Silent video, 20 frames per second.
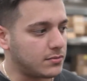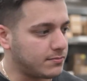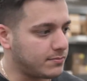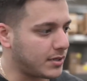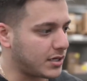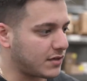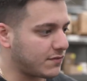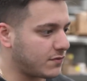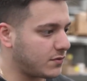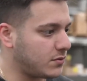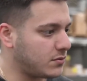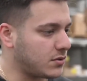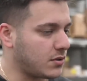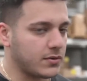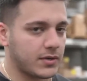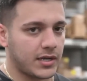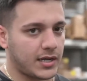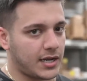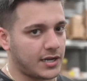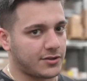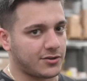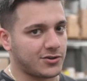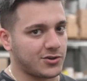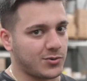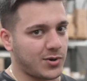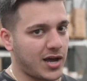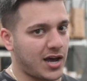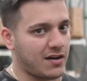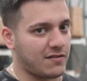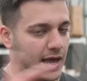But if you don't get entered, you
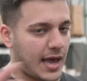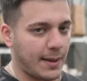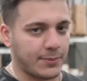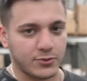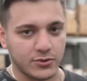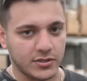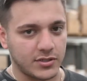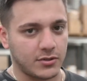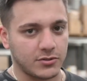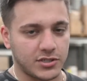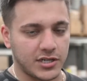have absolutely no